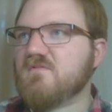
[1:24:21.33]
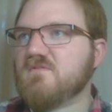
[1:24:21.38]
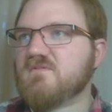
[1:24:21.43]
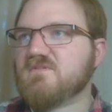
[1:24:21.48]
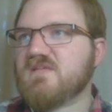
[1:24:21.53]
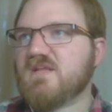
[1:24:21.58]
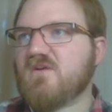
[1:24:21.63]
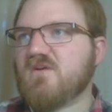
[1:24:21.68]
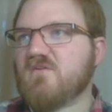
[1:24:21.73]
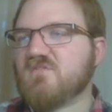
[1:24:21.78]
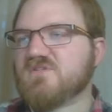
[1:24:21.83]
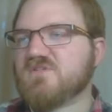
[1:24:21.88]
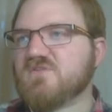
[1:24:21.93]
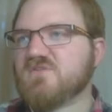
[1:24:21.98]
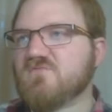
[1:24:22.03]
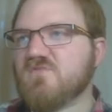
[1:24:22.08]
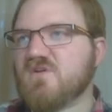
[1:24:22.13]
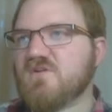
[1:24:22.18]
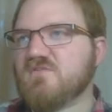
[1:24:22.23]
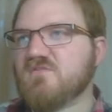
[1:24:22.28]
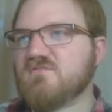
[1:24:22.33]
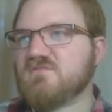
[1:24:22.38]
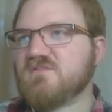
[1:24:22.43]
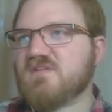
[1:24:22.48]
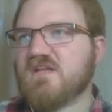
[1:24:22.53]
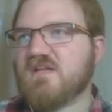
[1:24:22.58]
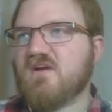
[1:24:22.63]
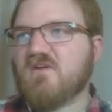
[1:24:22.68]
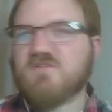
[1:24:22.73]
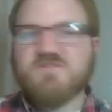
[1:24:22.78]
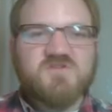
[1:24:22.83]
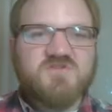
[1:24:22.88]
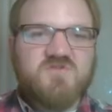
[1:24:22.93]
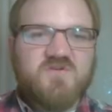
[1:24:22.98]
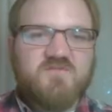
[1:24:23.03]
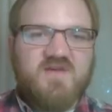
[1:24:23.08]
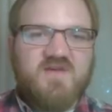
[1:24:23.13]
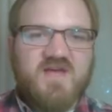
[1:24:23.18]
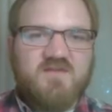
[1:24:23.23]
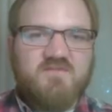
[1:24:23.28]
Is that also wrong? Did I also do
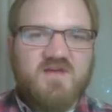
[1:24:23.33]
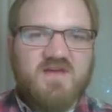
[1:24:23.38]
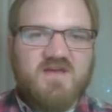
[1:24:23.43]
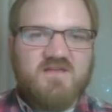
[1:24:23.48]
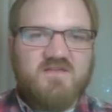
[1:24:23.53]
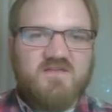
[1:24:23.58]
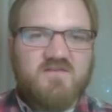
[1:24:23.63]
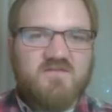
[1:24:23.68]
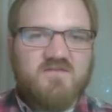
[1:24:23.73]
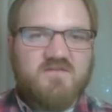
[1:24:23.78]
a bad math?